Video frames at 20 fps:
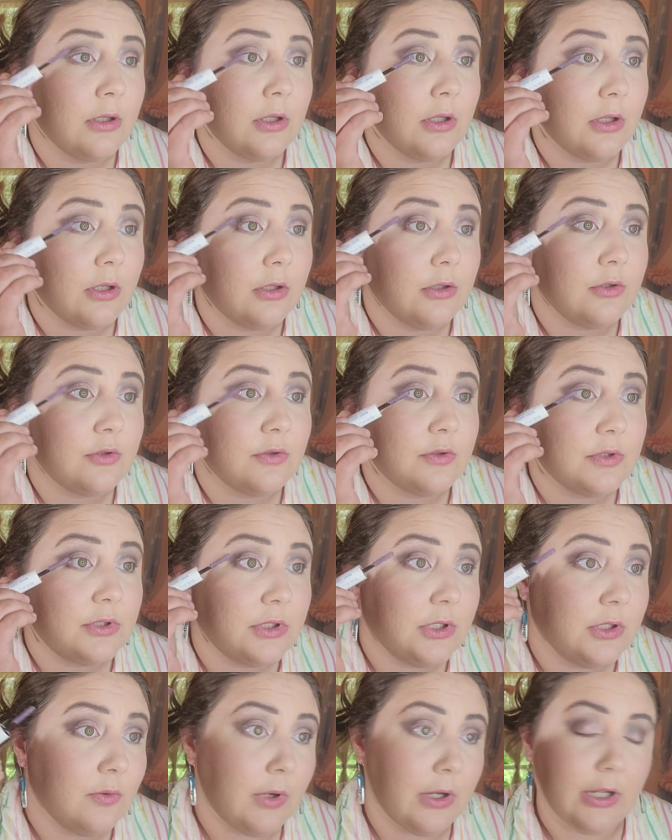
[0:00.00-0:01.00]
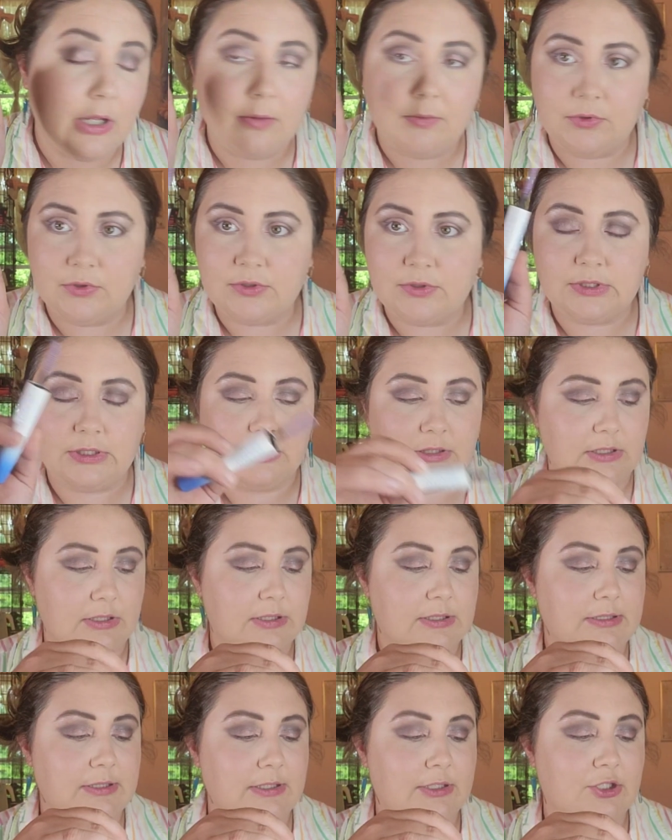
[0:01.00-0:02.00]
And you'll see why I'm using
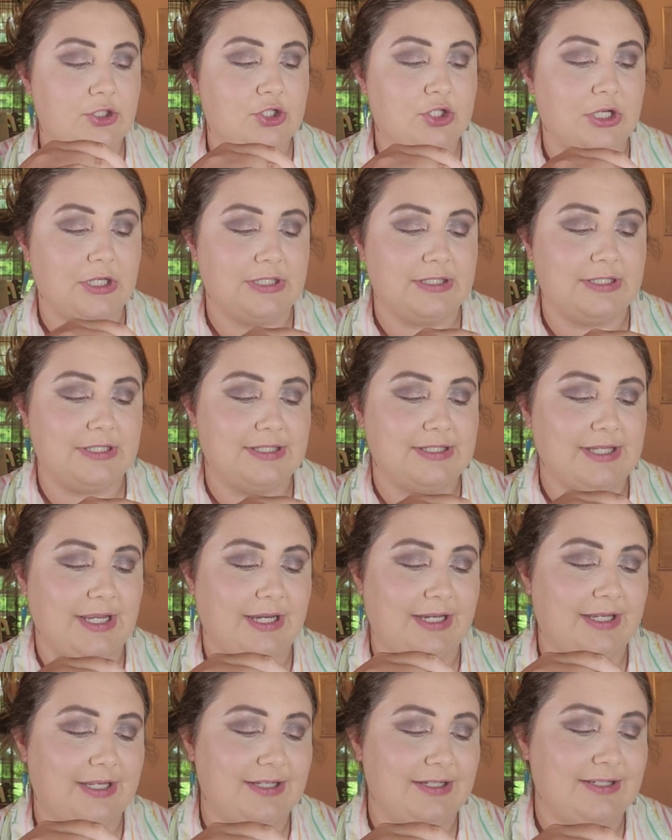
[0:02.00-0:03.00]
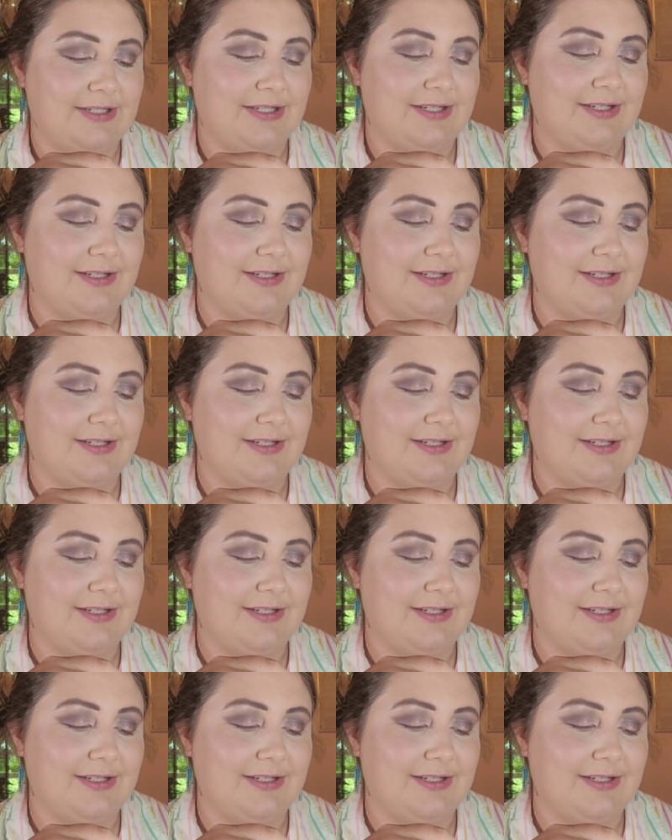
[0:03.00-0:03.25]
this in just a second.